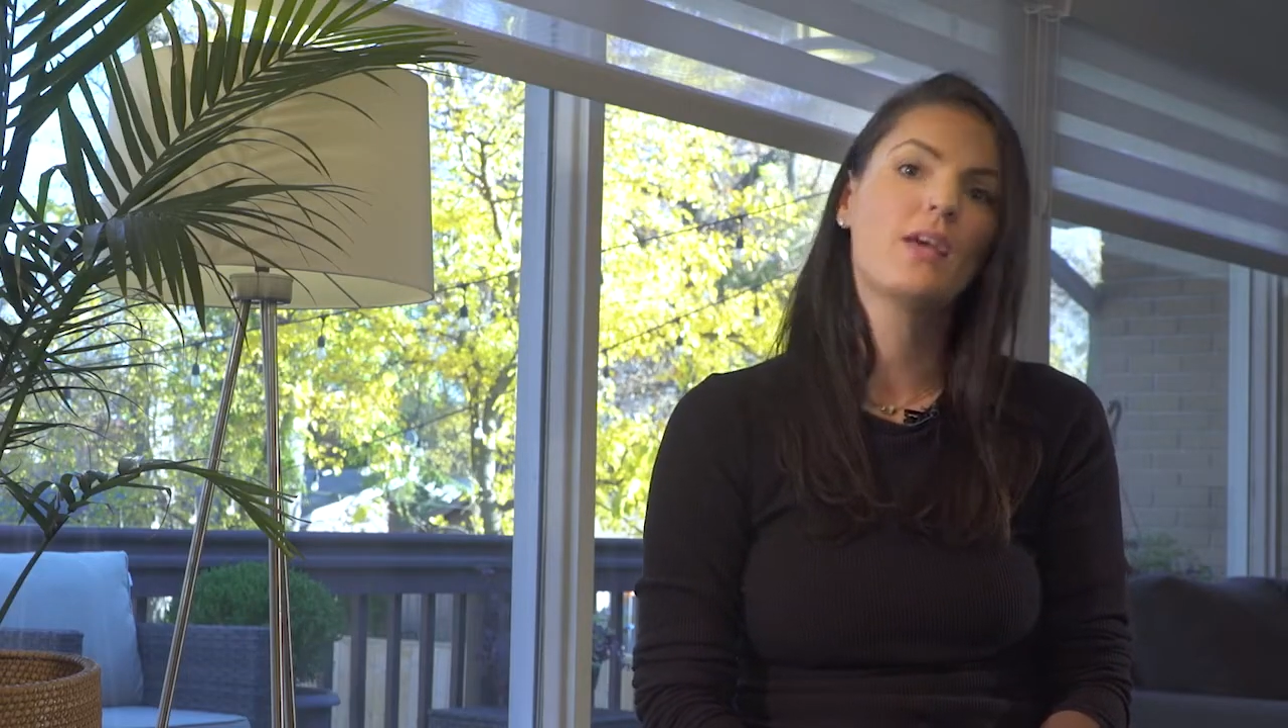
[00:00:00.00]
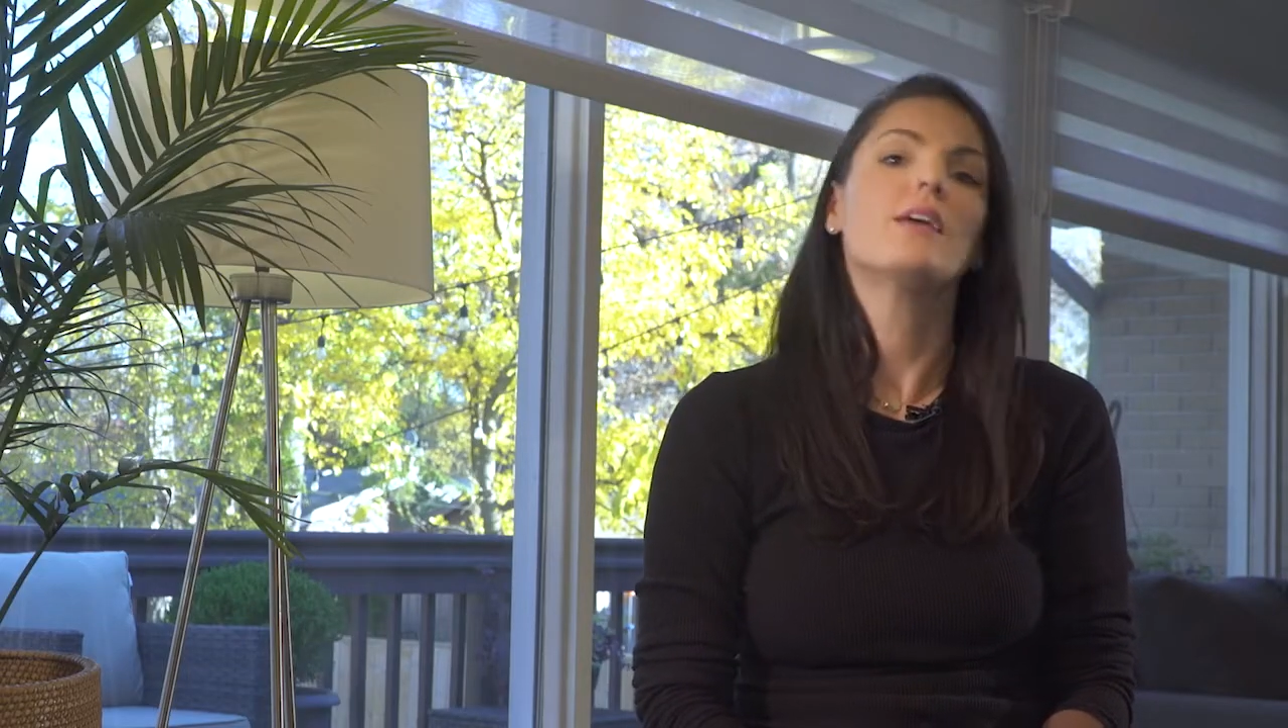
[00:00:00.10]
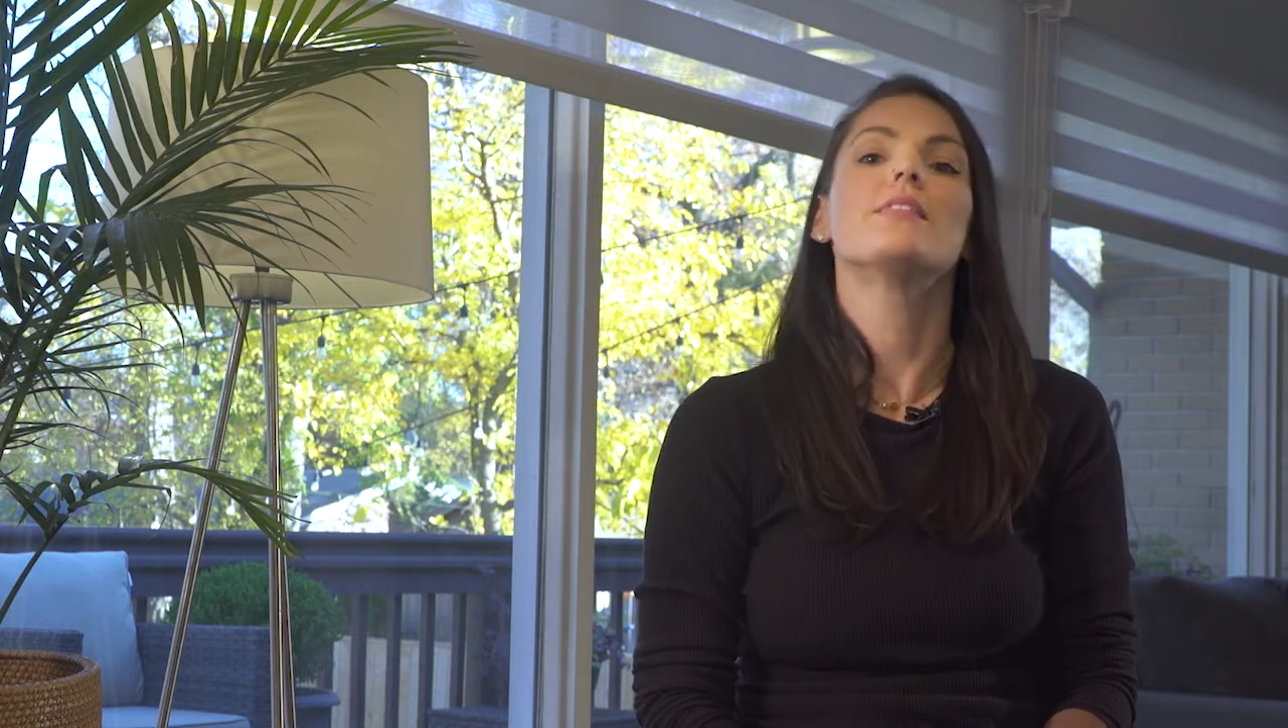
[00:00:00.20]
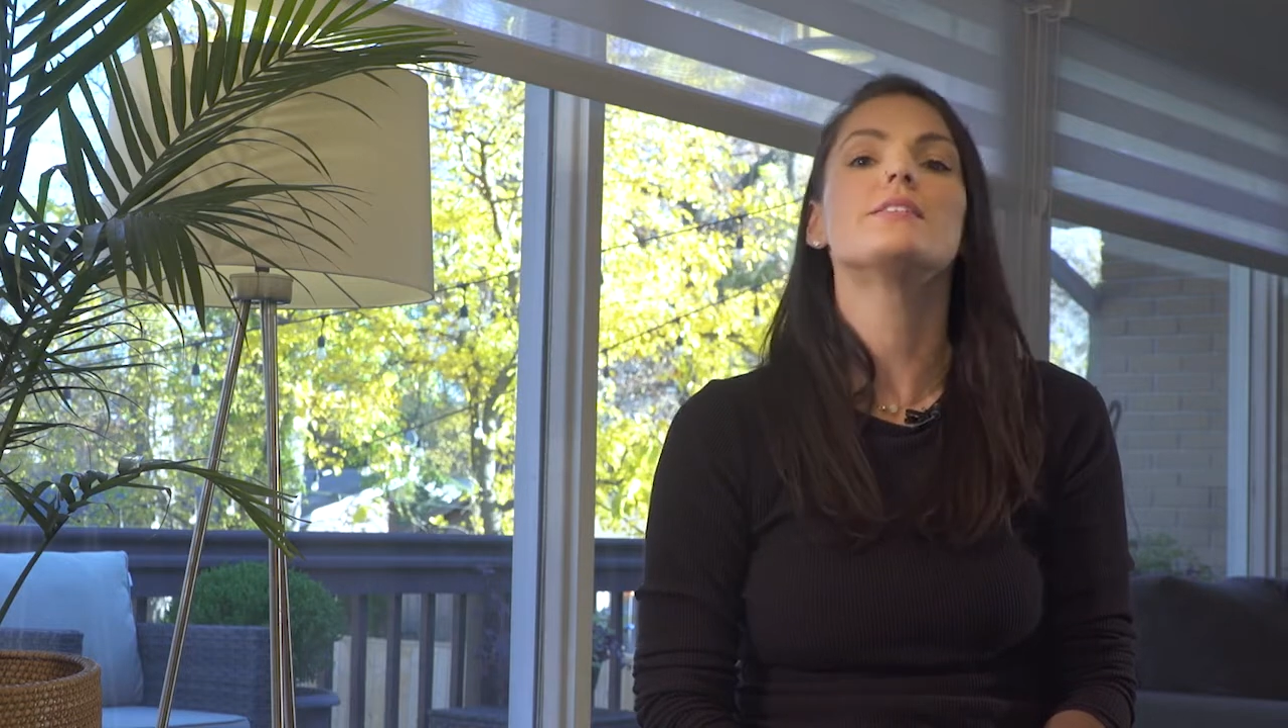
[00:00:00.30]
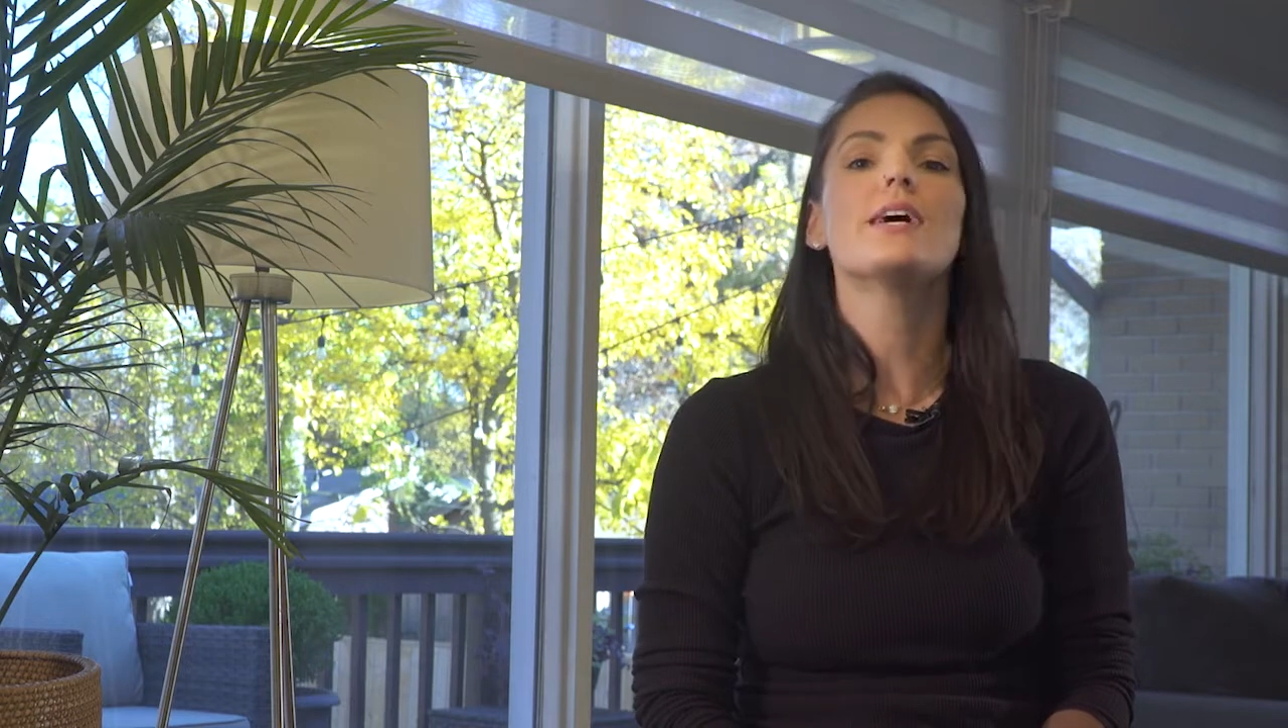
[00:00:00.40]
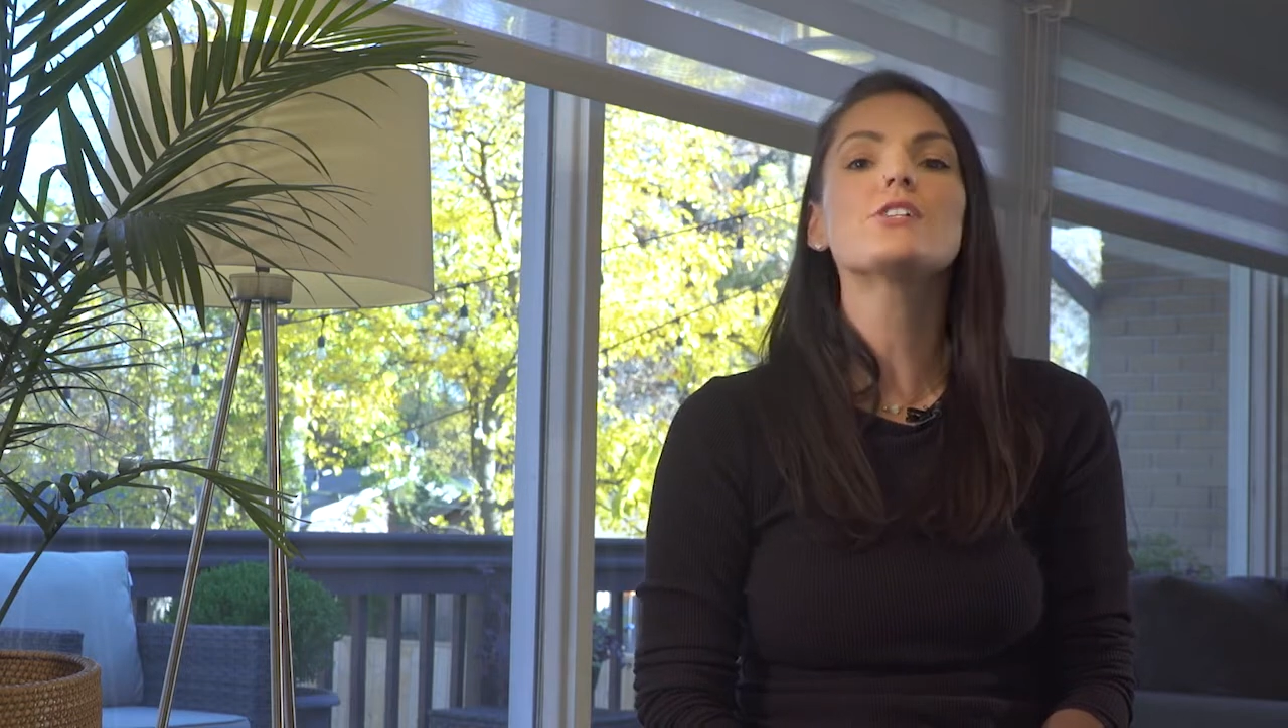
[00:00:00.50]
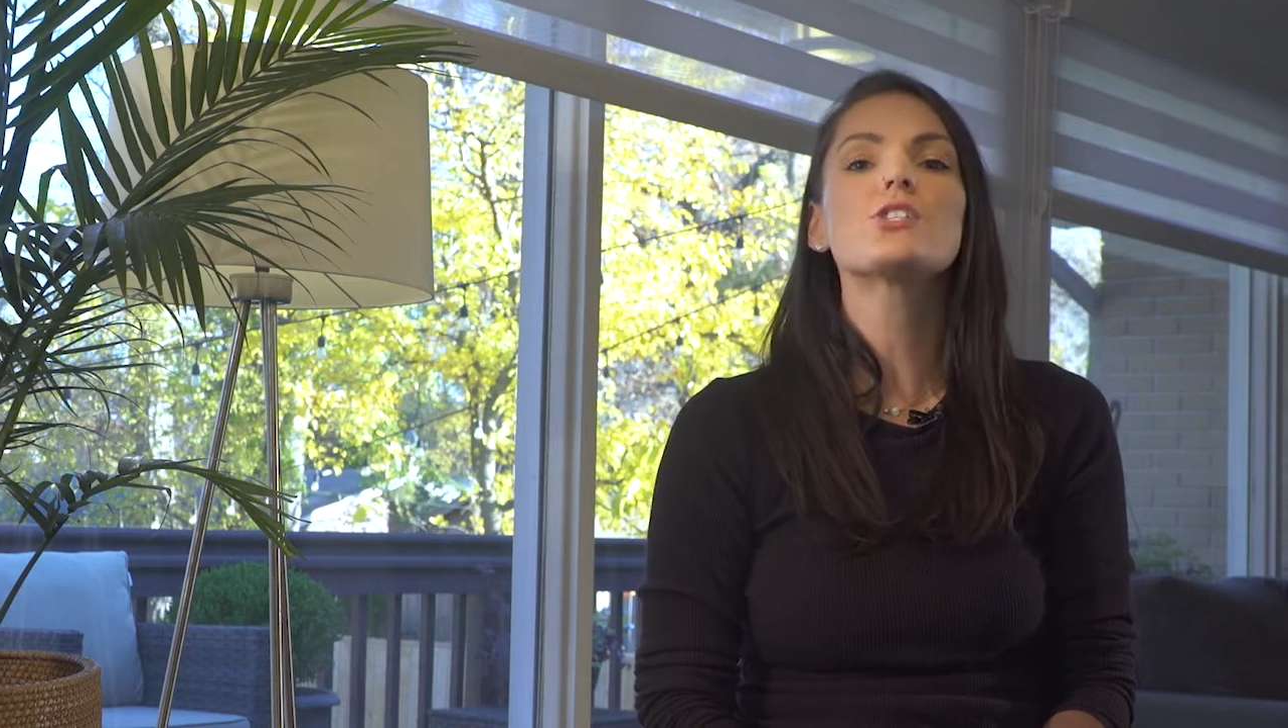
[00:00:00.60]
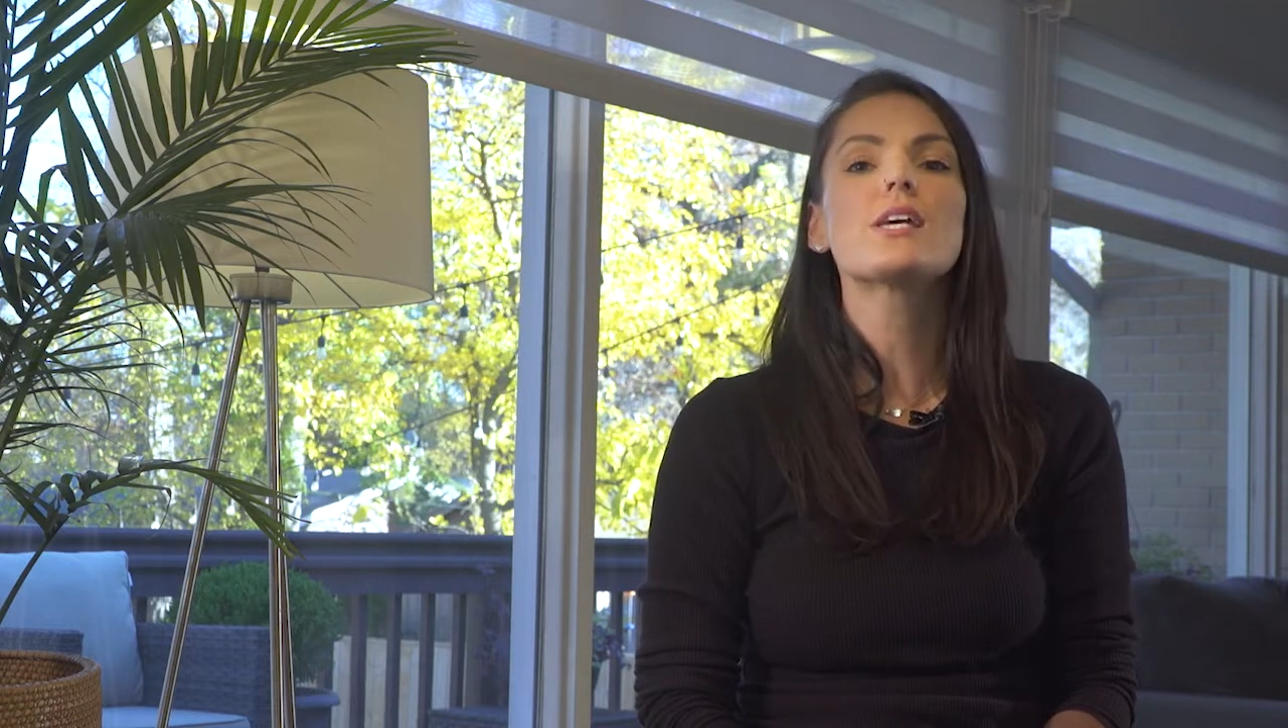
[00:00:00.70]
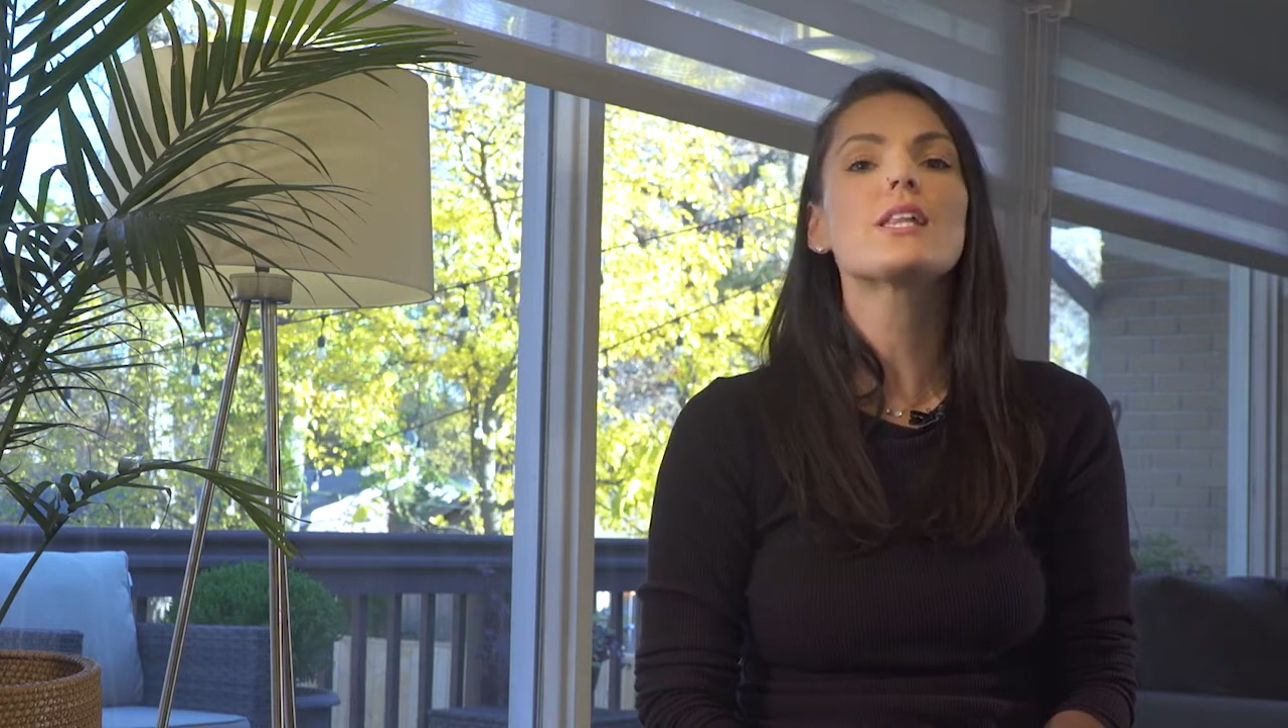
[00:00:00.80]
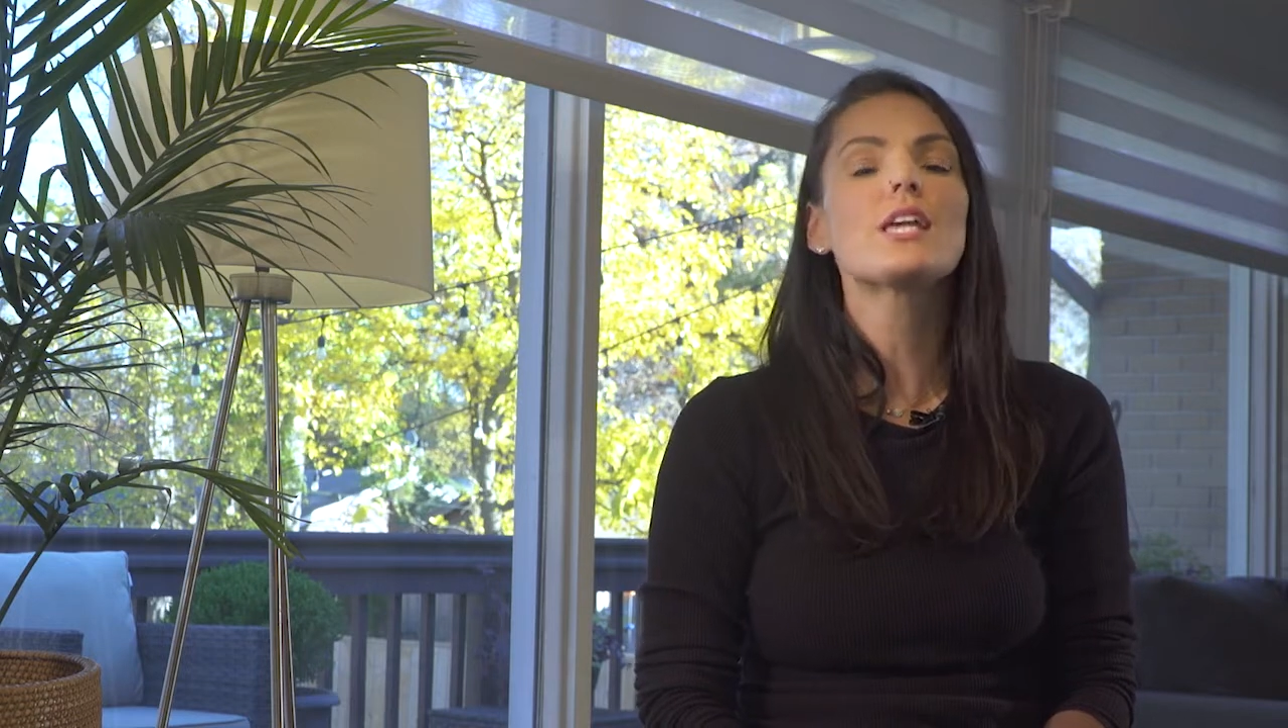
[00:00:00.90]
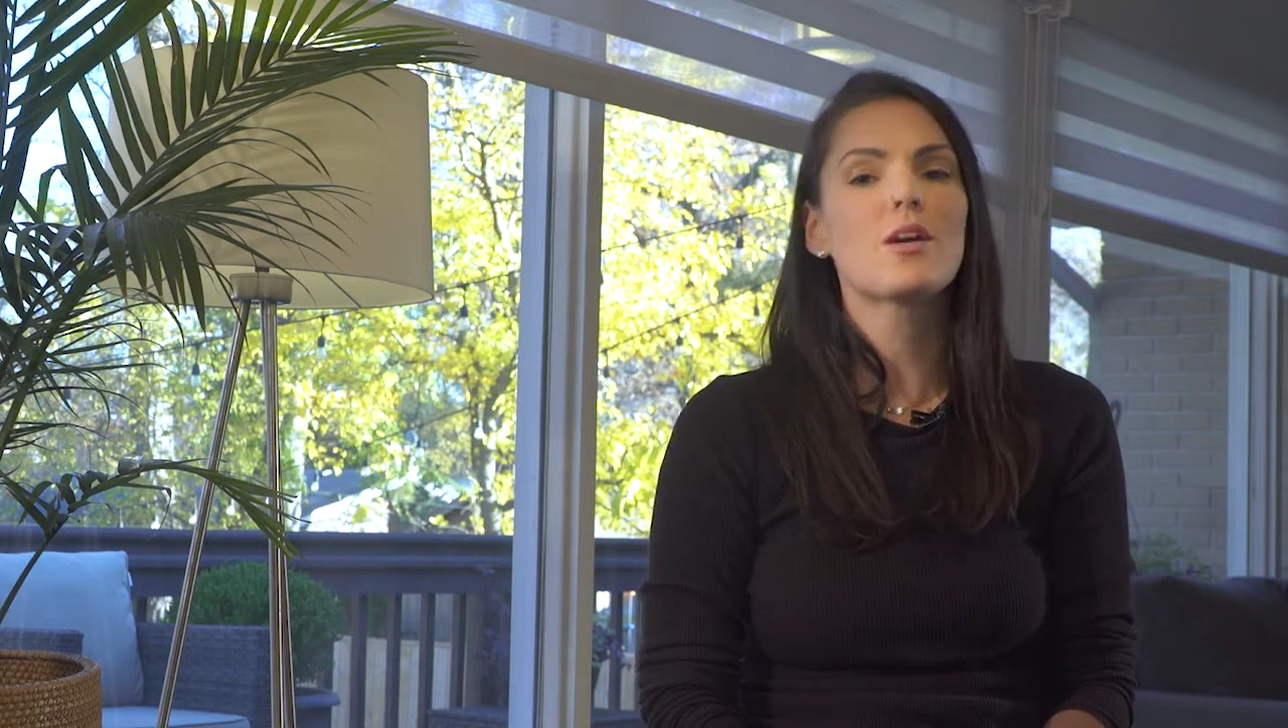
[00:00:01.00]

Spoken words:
the Dutch Cycling